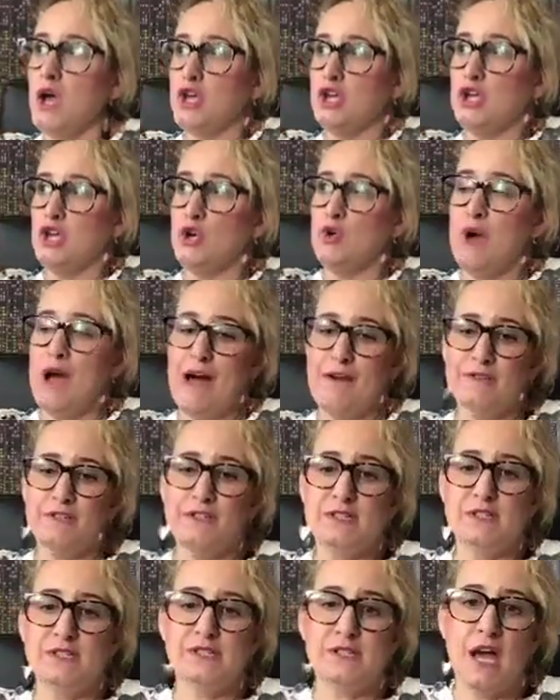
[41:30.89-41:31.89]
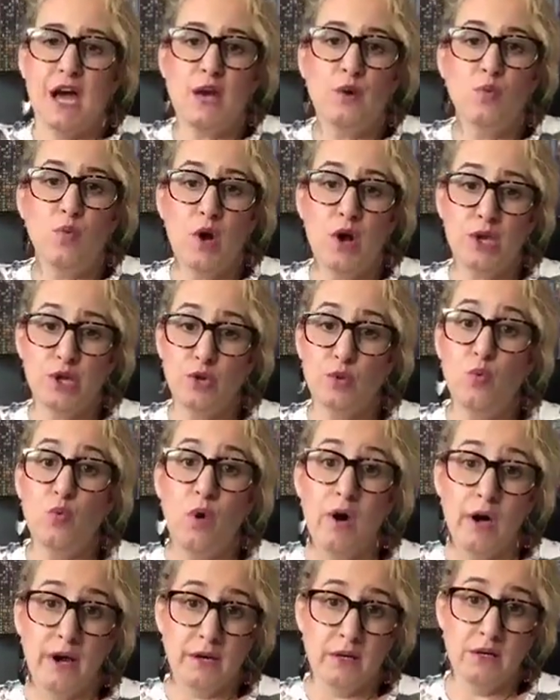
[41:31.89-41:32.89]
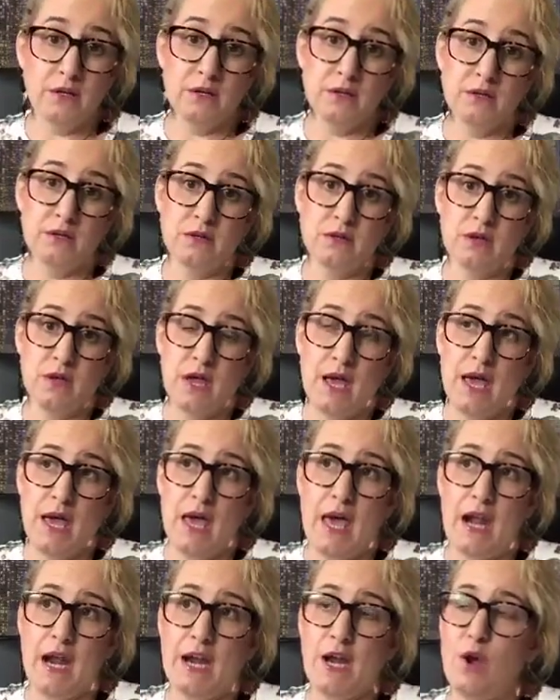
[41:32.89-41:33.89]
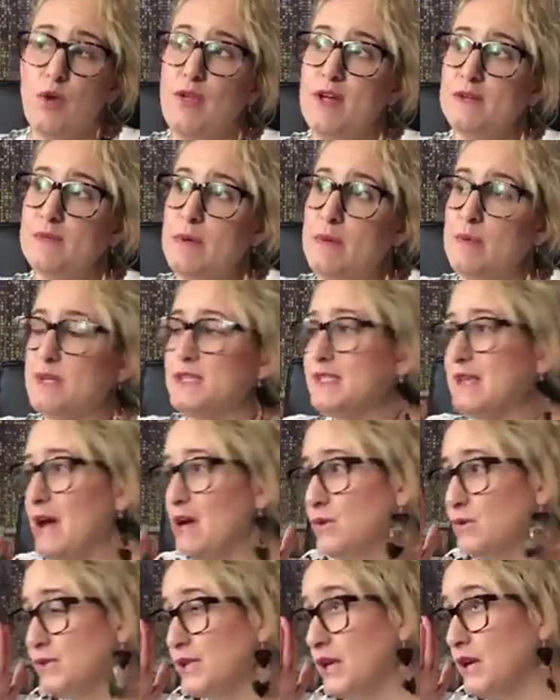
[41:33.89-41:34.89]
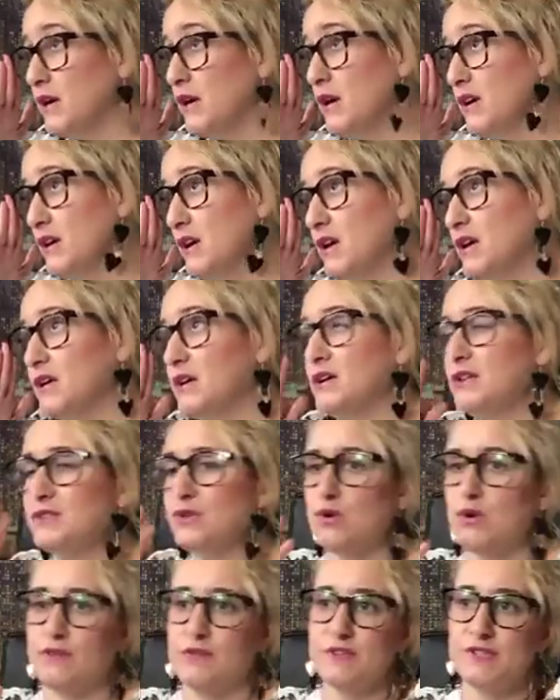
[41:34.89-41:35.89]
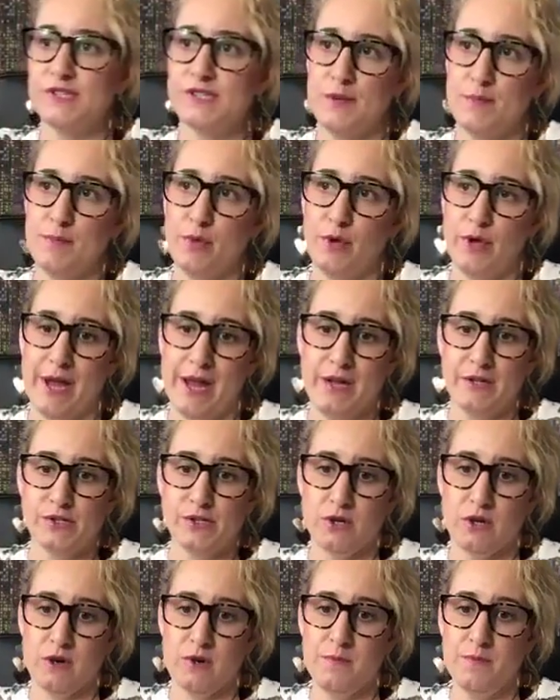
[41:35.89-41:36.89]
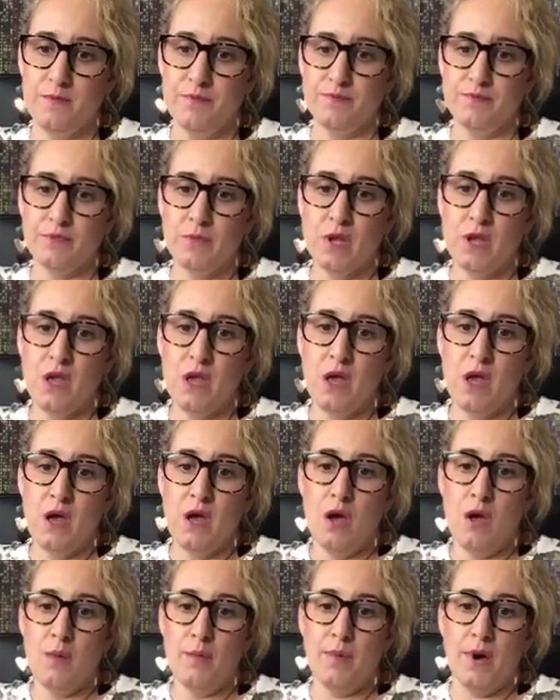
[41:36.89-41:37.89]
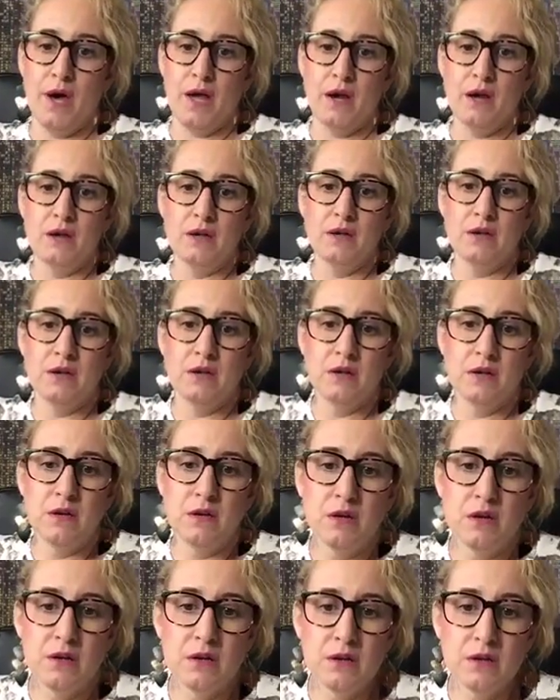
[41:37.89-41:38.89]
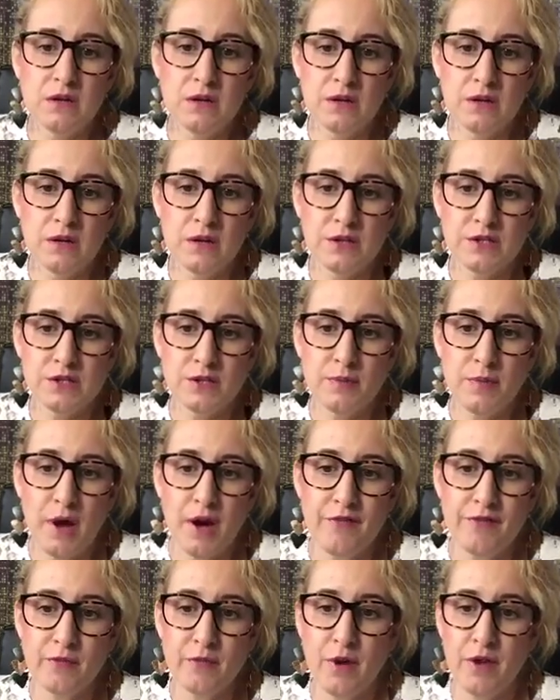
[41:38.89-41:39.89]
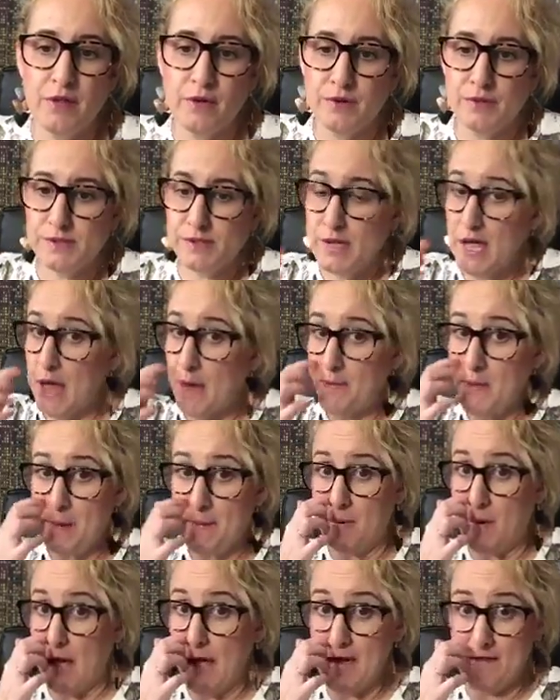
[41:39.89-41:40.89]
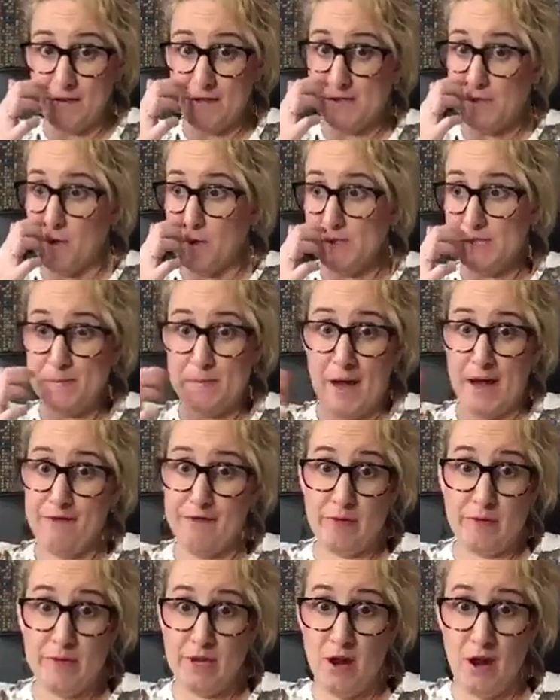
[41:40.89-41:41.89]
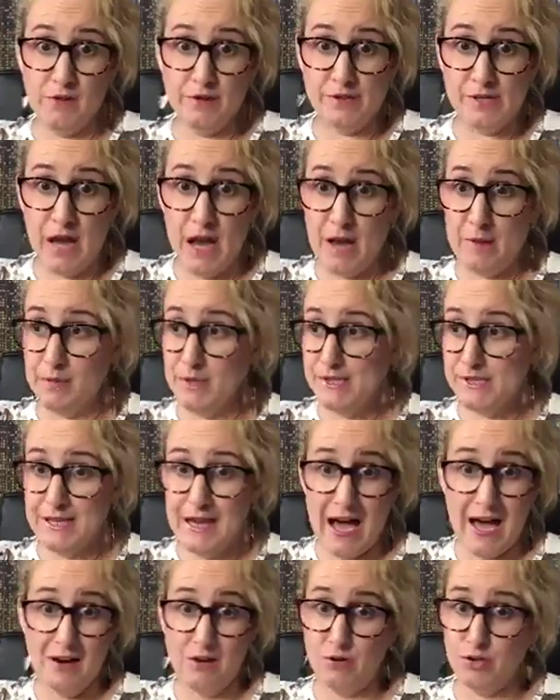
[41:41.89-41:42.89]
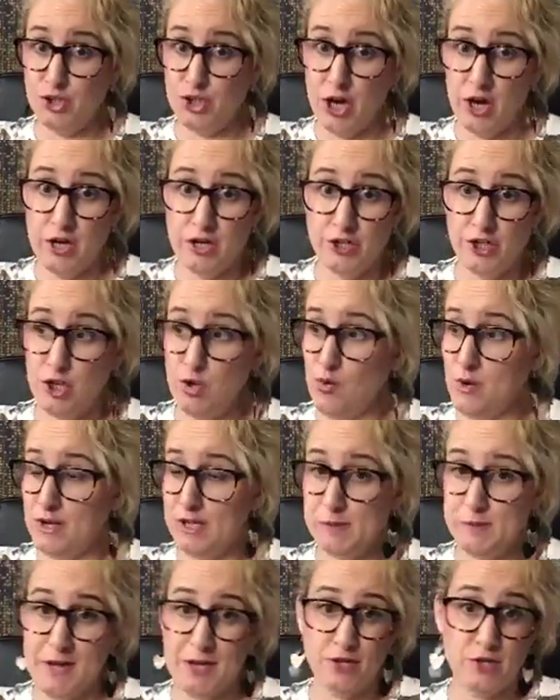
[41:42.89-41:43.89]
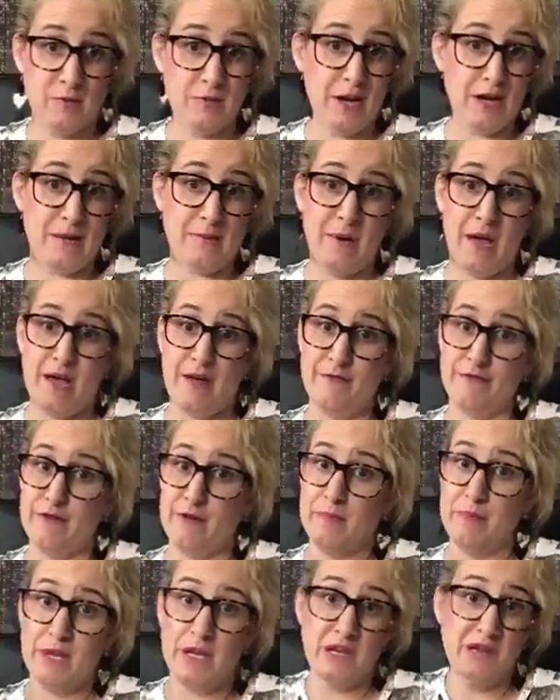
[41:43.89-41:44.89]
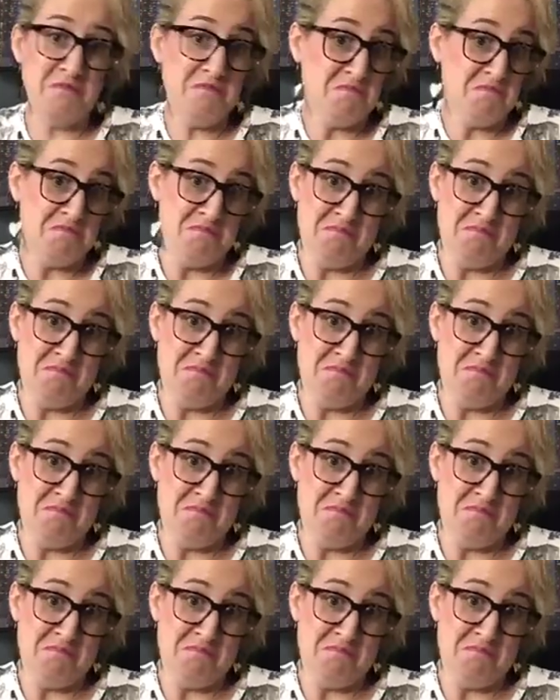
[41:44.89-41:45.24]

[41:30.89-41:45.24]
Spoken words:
You have to decide what you want. And I know that maybe sounds like a sort of a simple answer, but to buy from others. Yeah. And I have consultants that buy from me all the time. Listen, I don't judge. You want to spend your money buying from me?